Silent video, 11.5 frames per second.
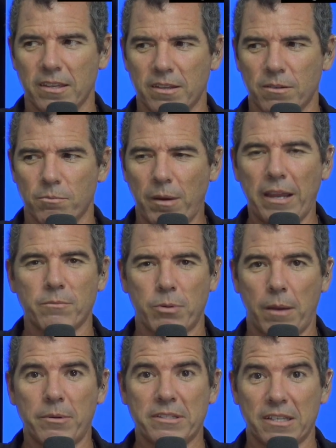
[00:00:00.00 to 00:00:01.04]
Biden
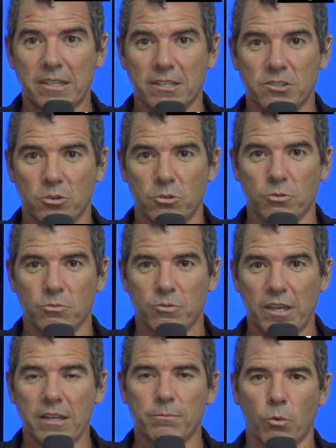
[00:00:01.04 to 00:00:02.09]
probably did it to
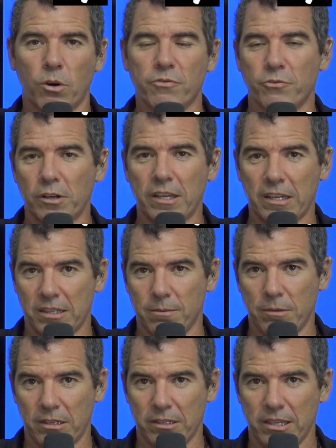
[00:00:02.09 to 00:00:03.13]
get more footing in the
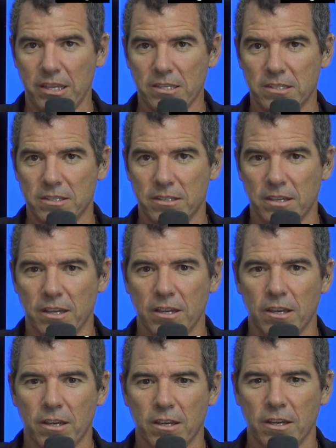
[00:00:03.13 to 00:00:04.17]
Middle East
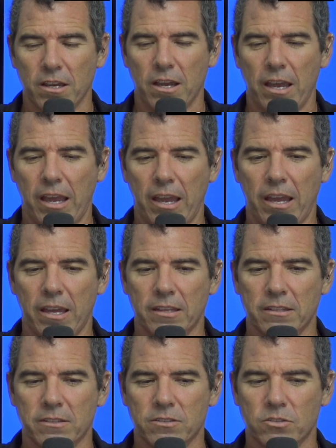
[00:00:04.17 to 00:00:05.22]

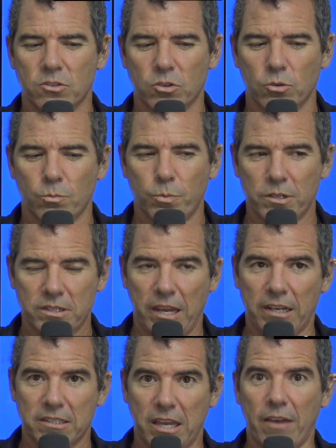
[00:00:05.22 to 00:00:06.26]
and to
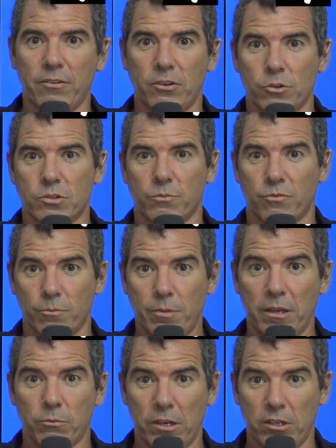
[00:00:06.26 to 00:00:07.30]
protect Gavin Newsom from
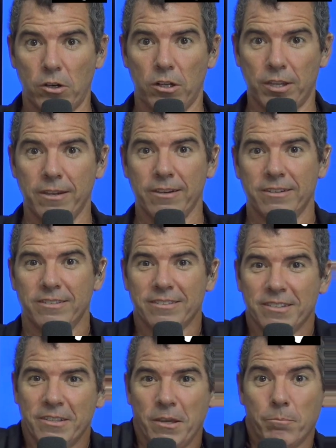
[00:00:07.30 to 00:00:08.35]
being recalled
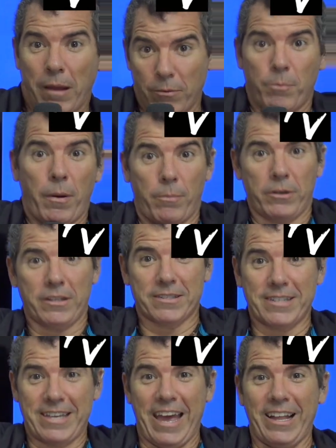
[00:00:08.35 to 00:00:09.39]
by Republicans
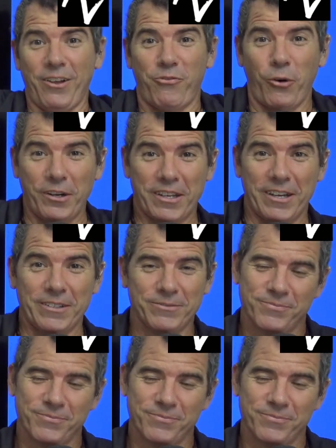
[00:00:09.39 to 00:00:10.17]
in California.